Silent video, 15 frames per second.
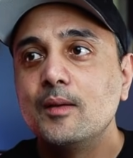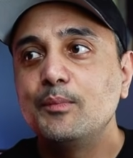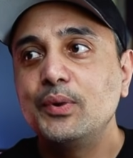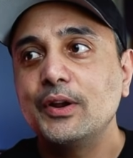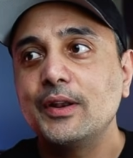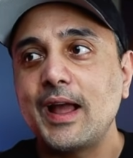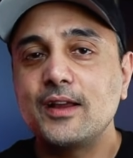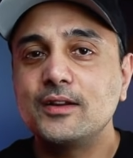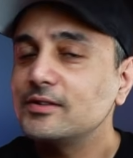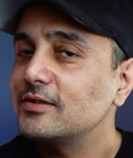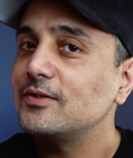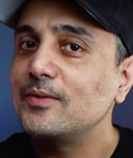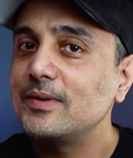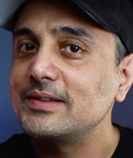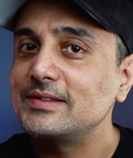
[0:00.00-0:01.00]
But I also
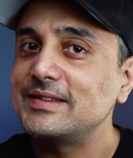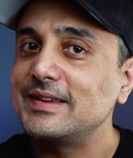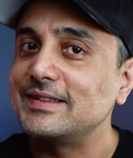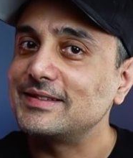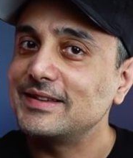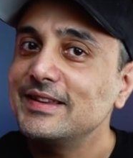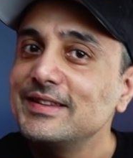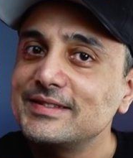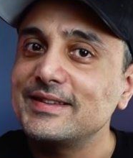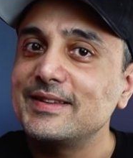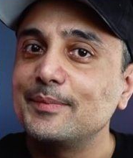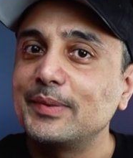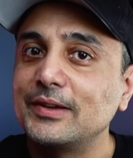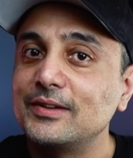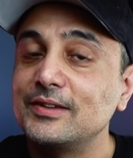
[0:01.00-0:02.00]
don't want to say it's easy,
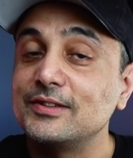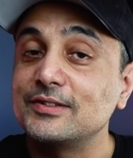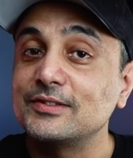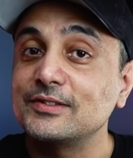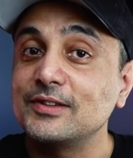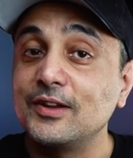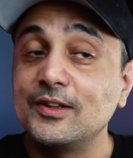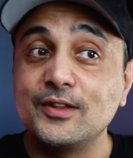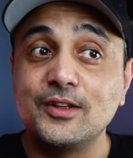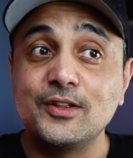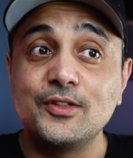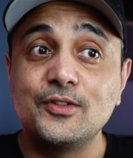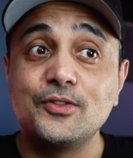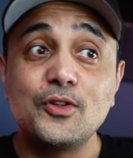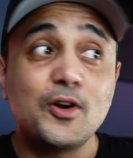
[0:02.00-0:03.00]
because
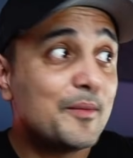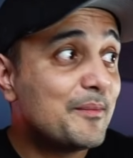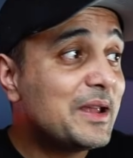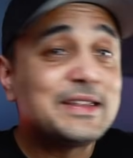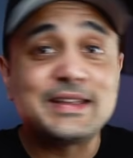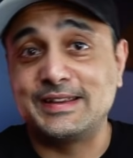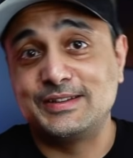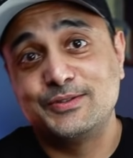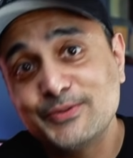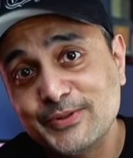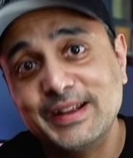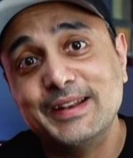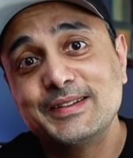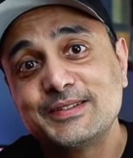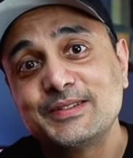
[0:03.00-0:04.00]
not many can do
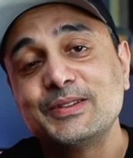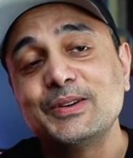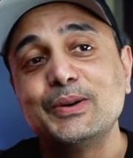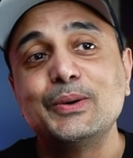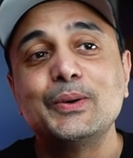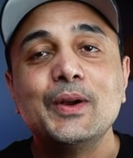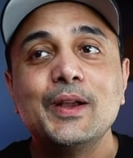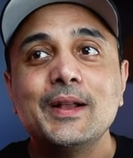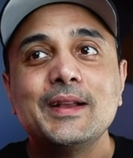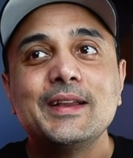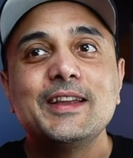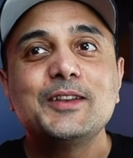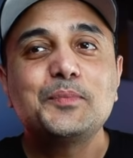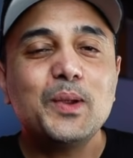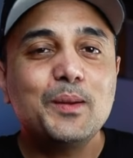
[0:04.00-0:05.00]
it. So
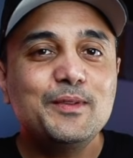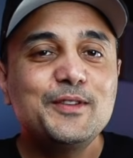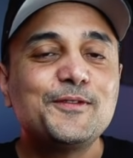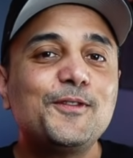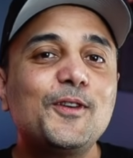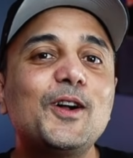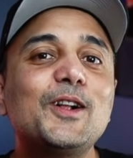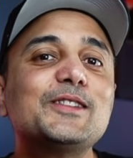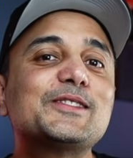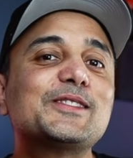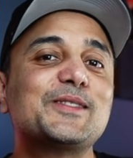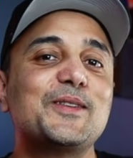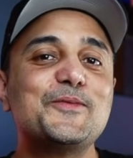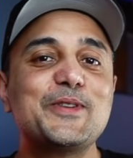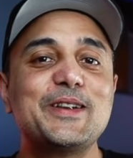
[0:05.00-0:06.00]
it probably falls
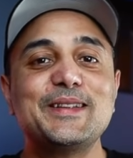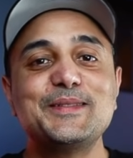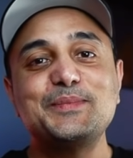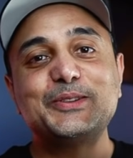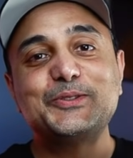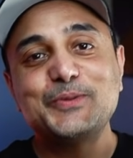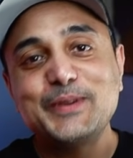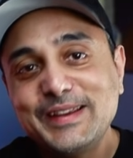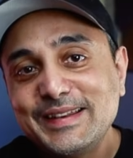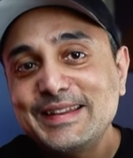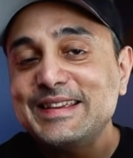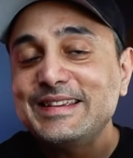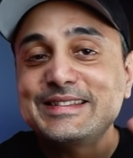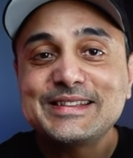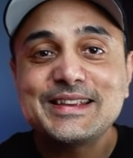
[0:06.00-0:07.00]
somewhere in between
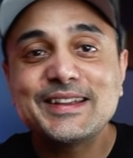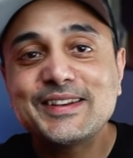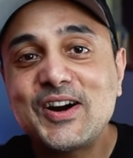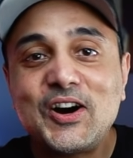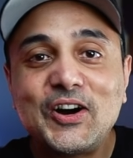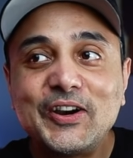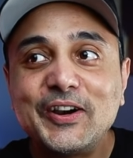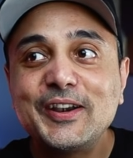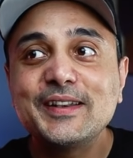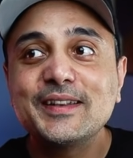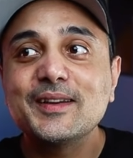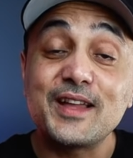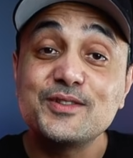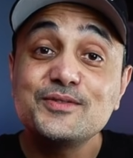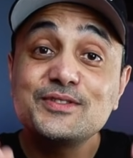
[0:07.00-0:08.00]
easy and hard.
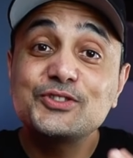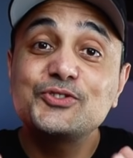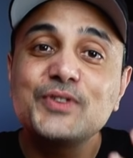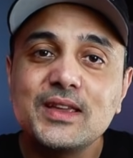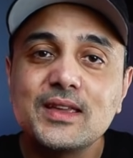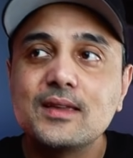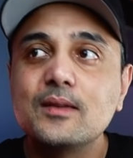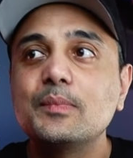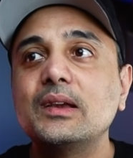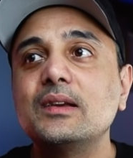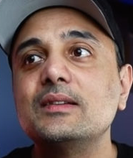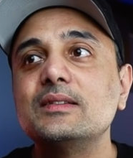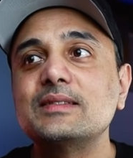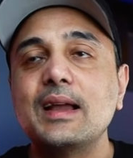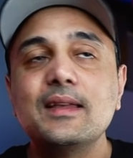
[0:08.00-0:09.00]
I use tricky
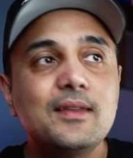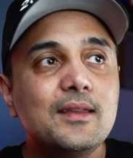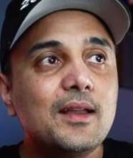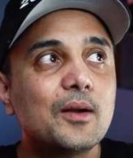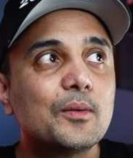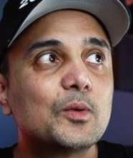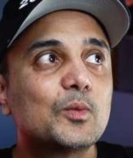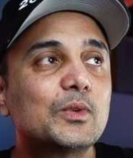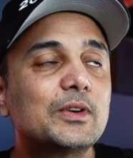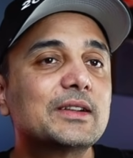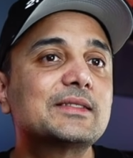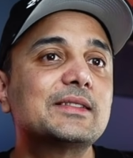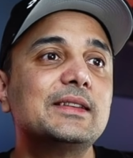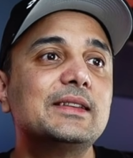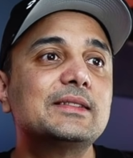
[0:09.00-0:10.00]
because I think how it
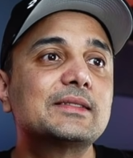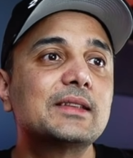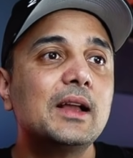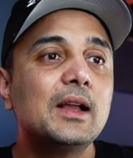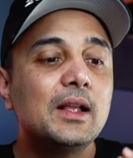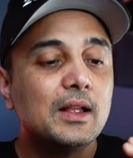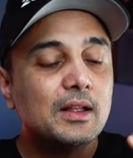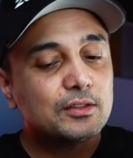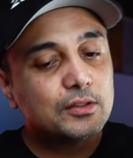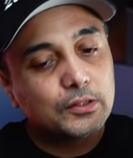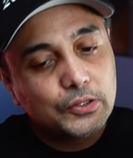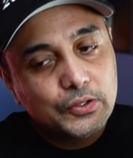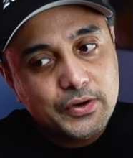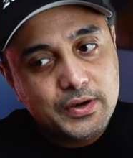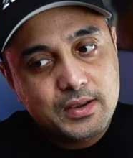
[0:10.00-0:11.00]
works is the
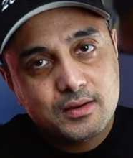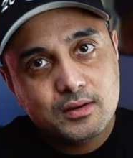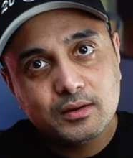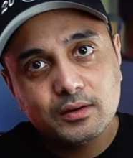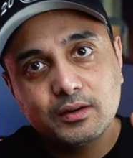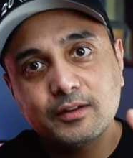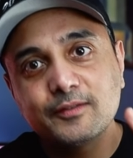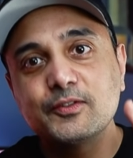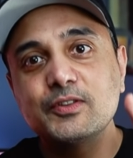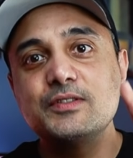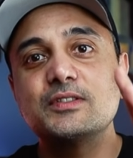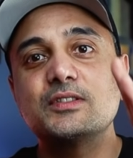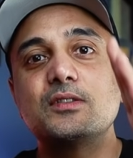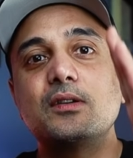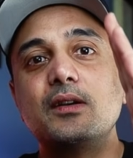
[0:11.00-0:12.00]
learning curve when you
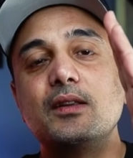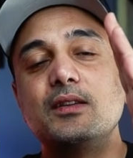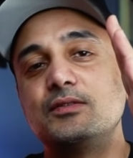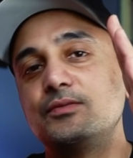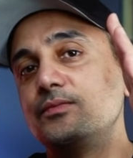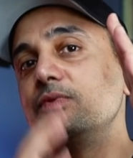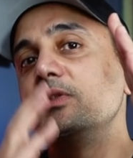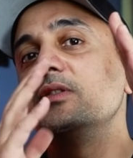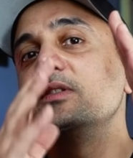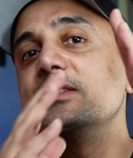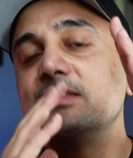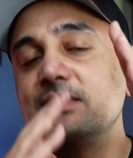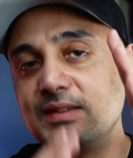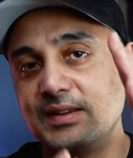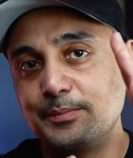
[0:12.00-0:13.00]
start is really
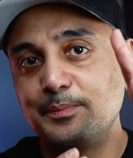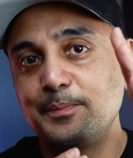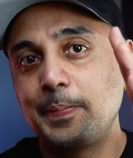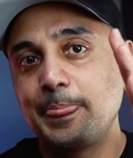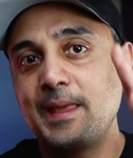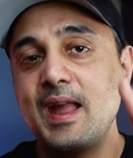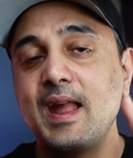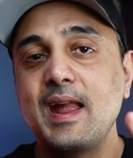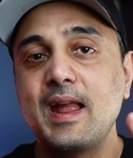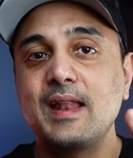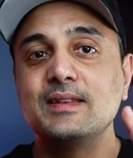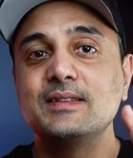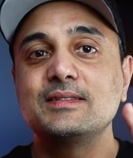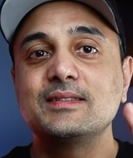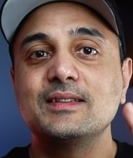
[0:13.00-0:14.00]
steep,
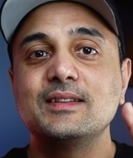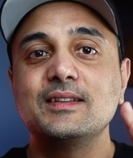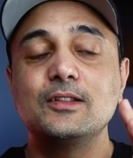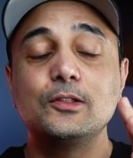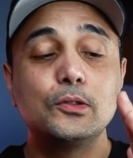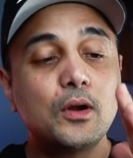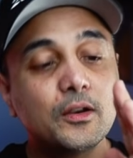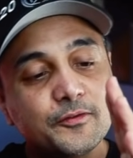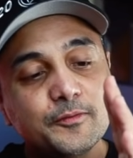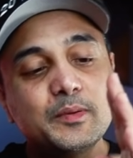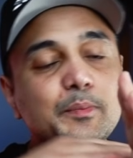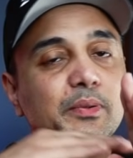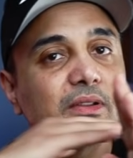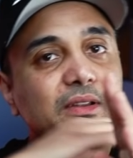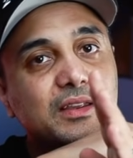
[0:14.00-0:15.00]
and a lot of
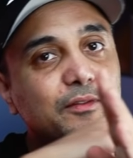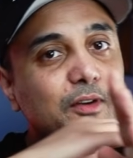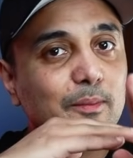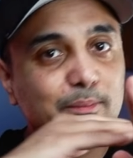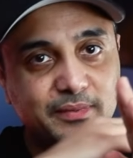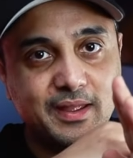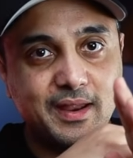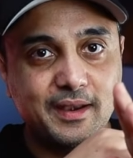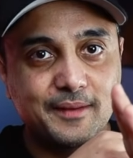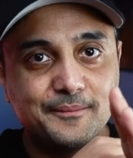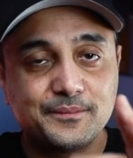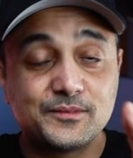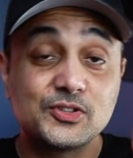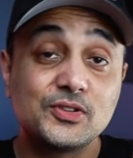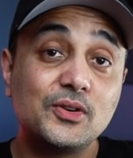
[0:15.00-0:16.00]
people give up there.
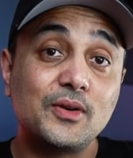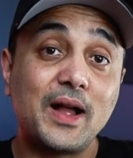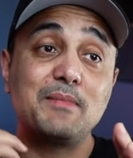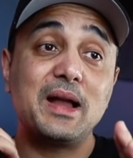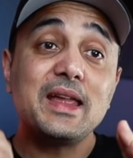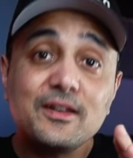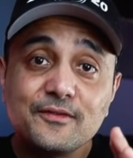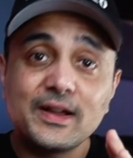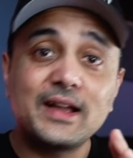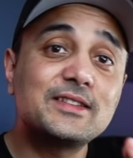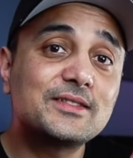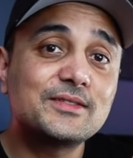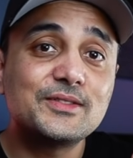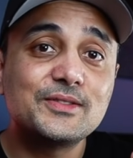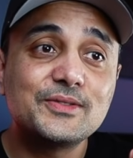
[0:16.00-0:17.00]
So my
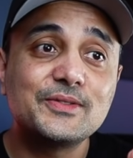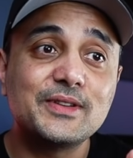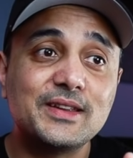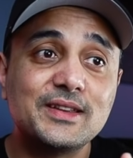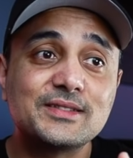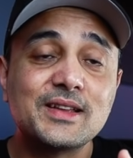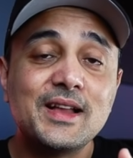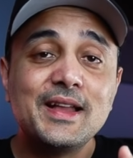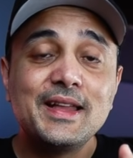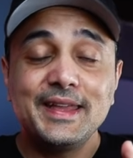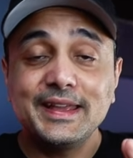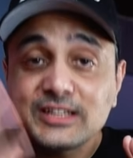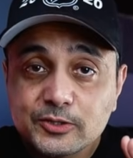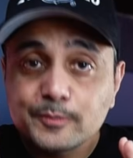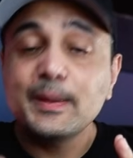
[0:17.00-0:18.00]
advice to you is
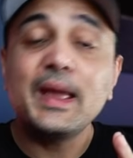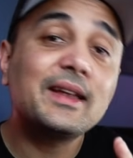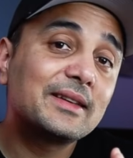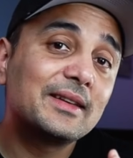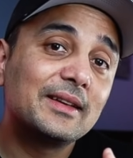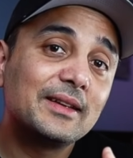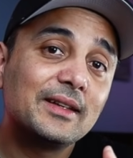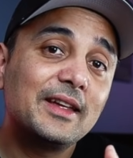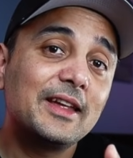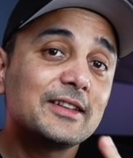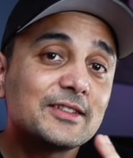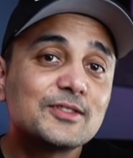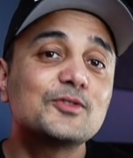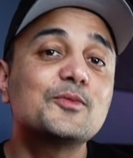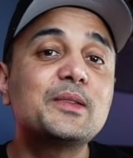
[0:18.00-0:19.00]
expect
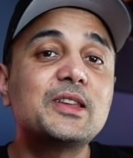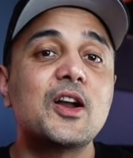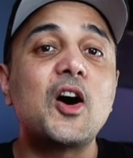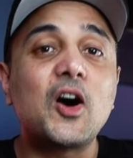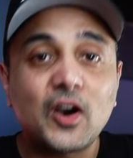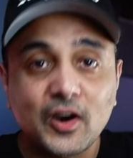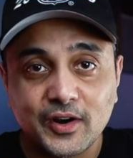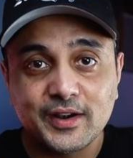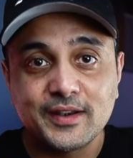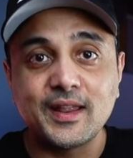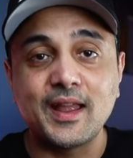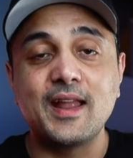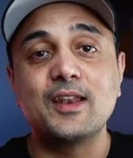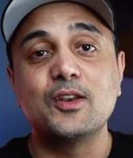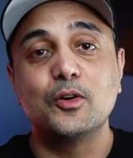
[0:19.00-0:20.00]
it to be hard
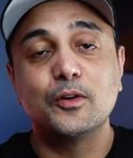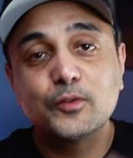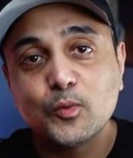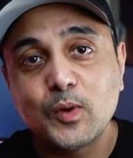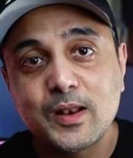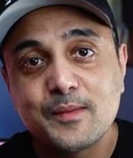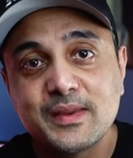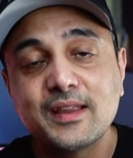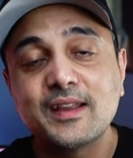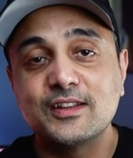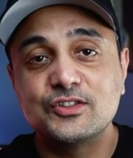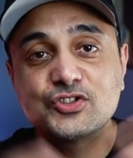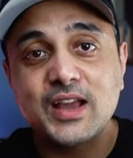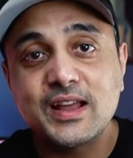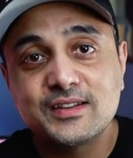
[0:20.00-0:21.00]
and overwhelming
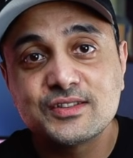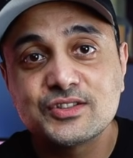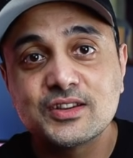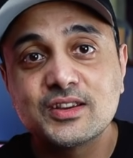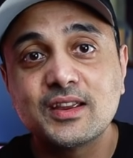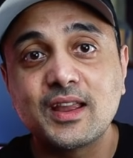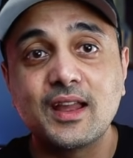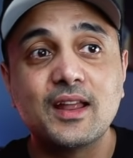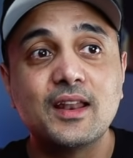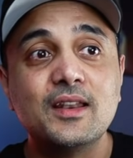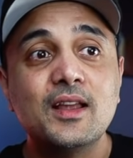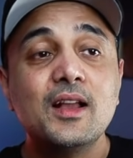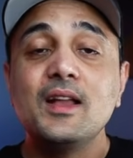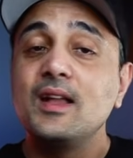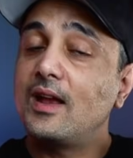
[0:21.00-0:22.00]
and challenging and
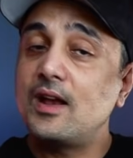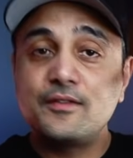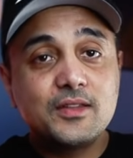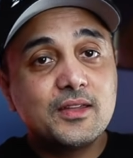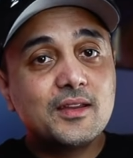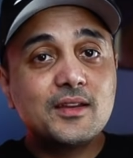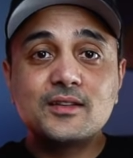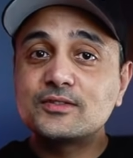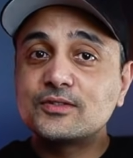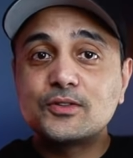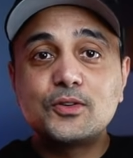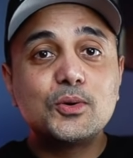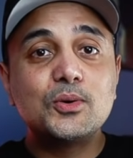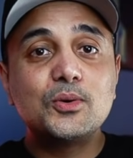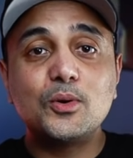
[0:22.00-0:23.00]
everything to
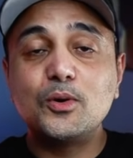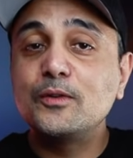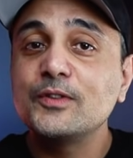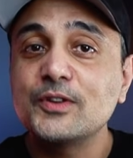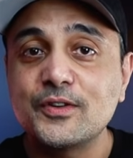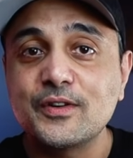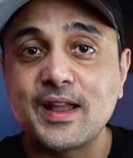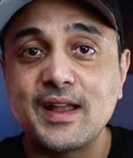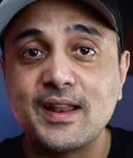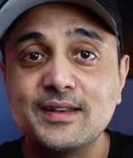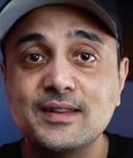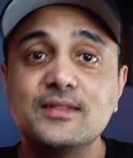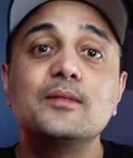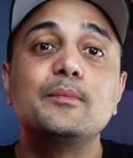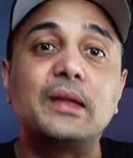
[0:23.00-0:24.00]
go over your
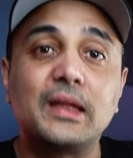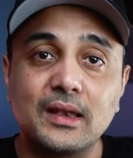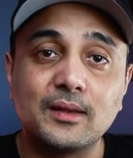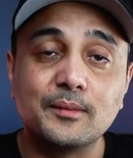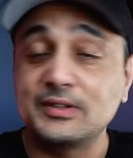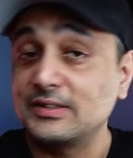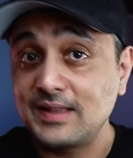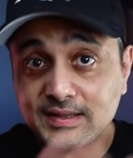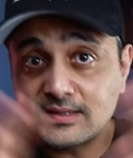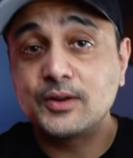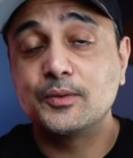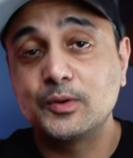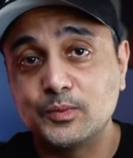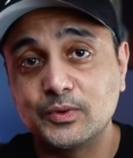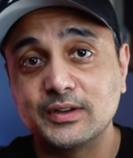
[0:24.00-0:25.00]
head in the beginning, because that's
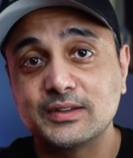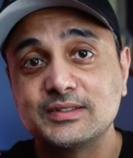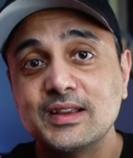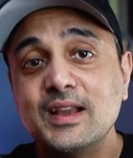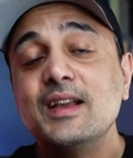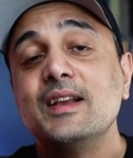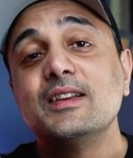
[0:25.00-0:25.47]
how it works.